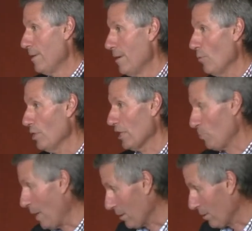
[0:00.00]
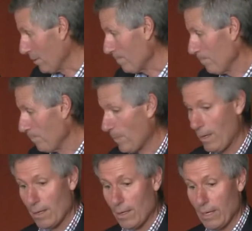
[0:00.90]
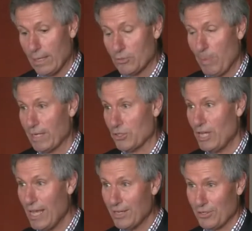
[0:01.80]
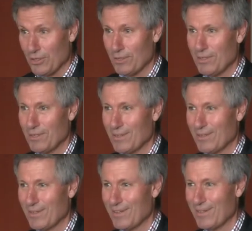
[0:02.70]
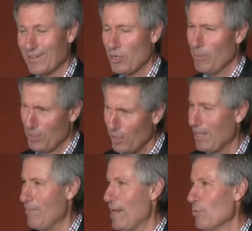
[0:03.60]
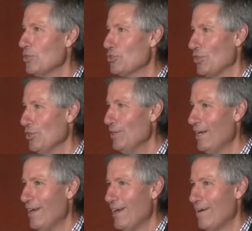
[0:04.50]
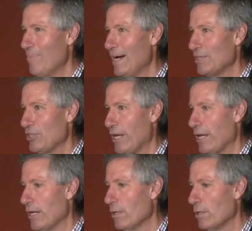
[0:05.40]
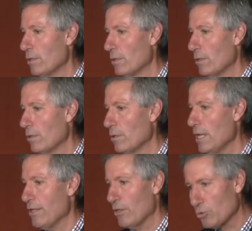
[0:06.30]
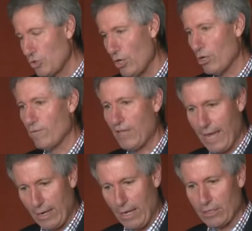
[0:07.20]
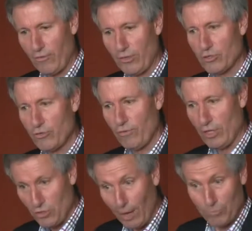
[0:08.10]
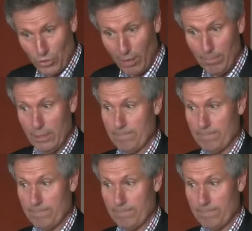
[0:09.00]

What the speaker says: I wouldn't expect the speakers here to comment on. They may wish to, but yeah, the alternative candidates for the top job,